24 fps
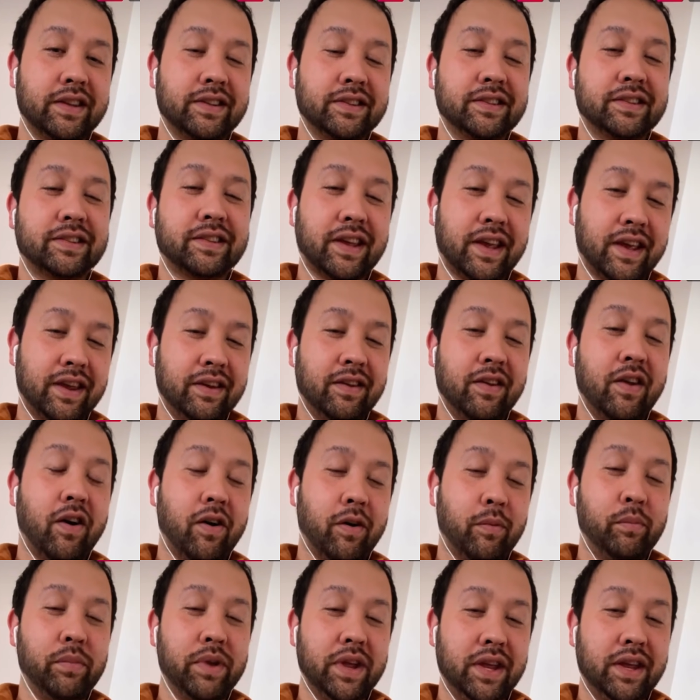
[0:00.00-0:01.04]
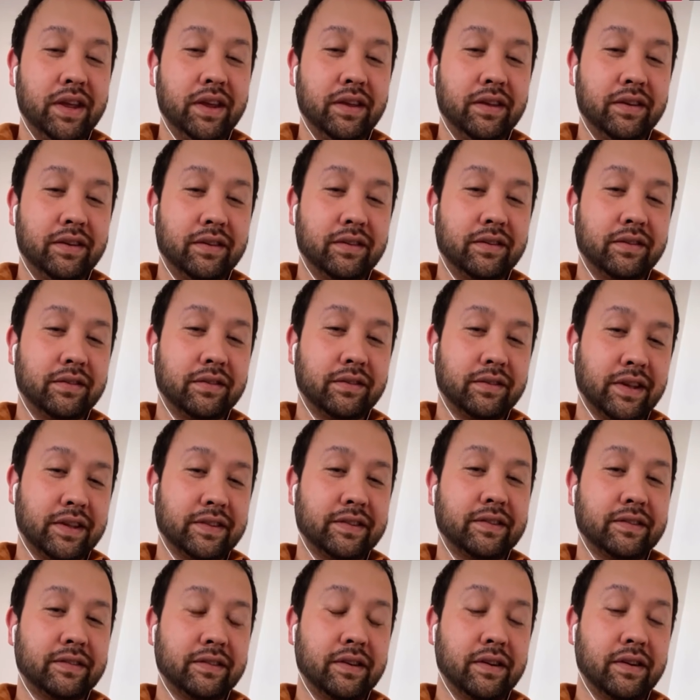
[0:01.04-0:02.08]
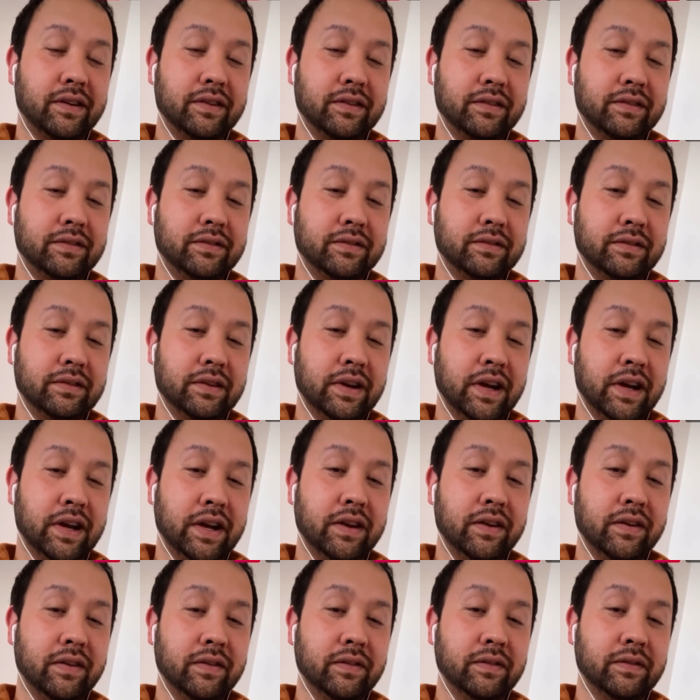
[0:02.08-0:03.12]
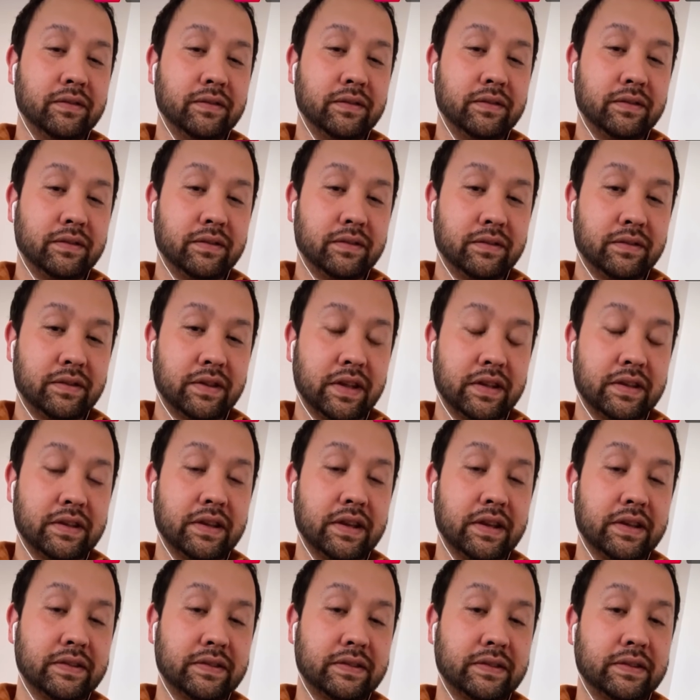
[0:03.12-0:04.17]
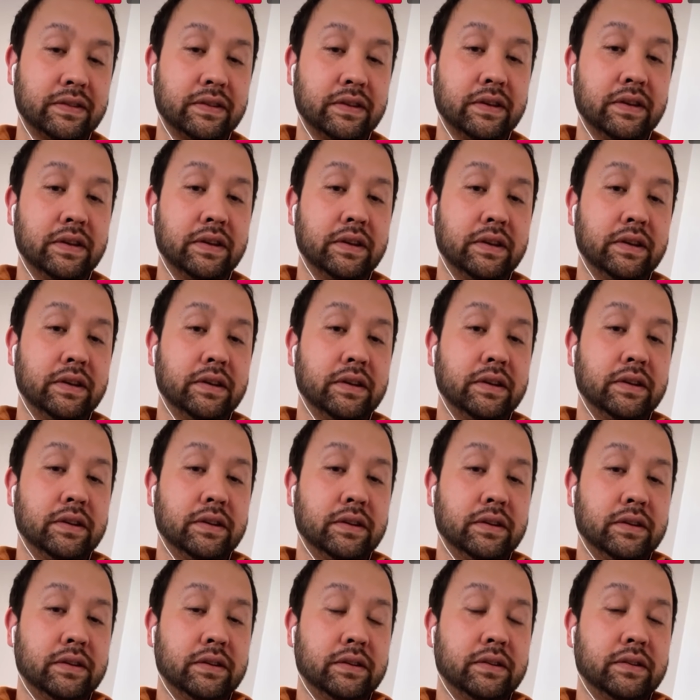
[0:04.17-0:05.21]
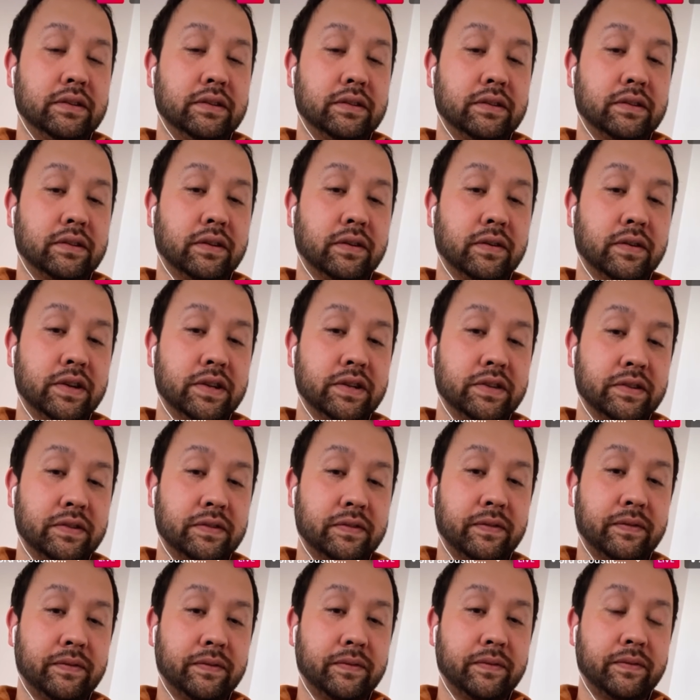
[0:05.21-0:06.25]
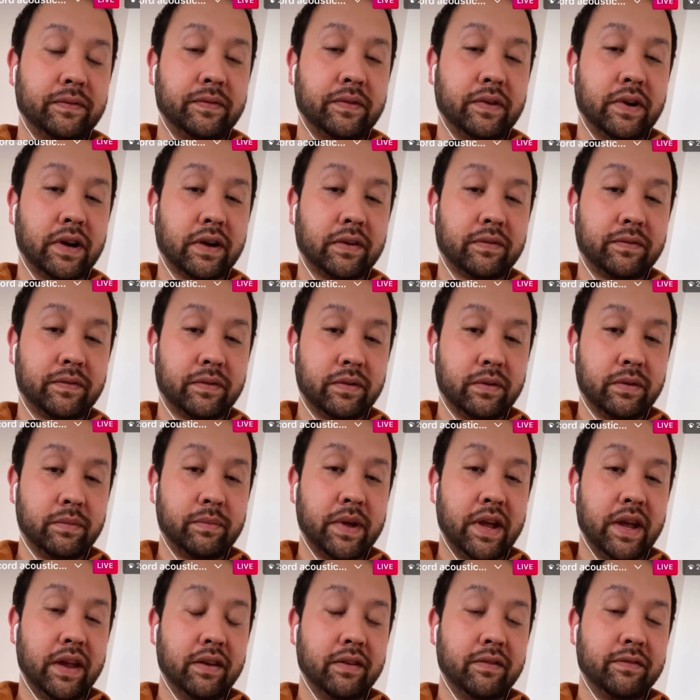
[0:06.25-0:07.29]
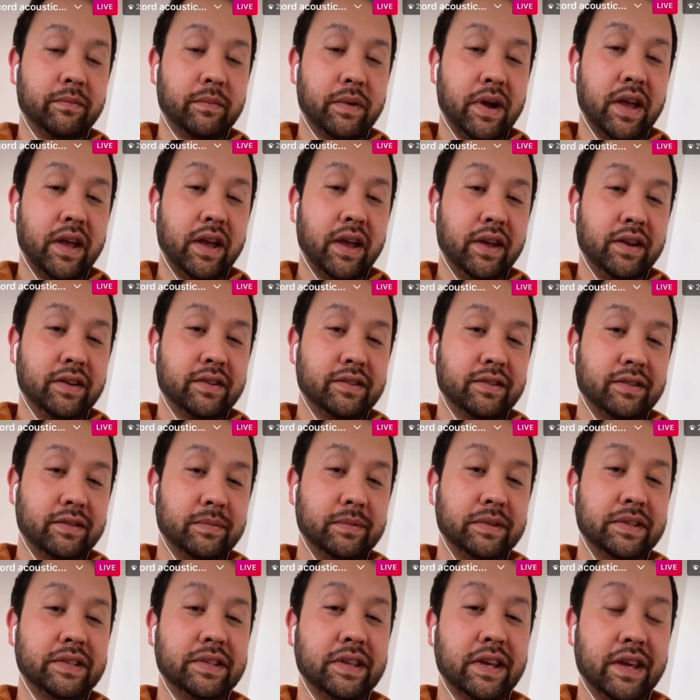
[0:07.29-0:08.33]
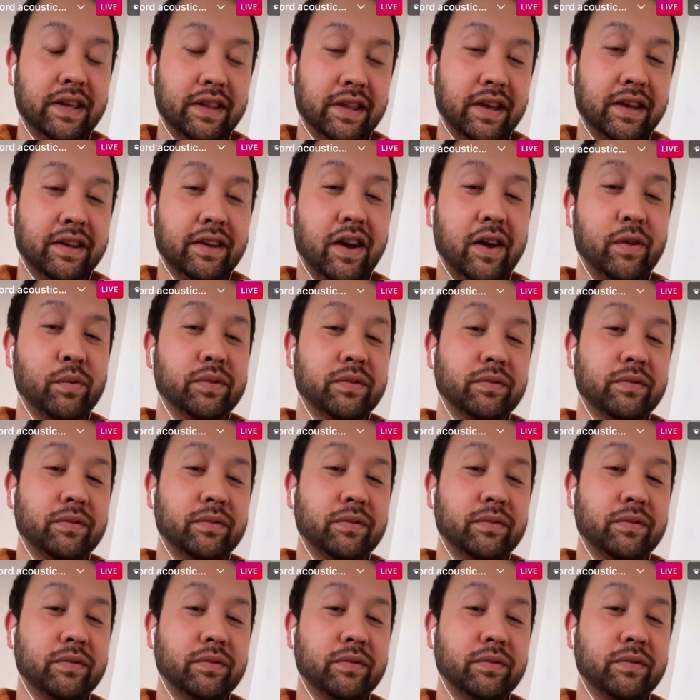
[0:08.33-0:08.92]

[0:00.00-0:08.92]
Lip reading: I didn't say not me. That's not... I know that's cringe as fuck for a man of my age to be saying that.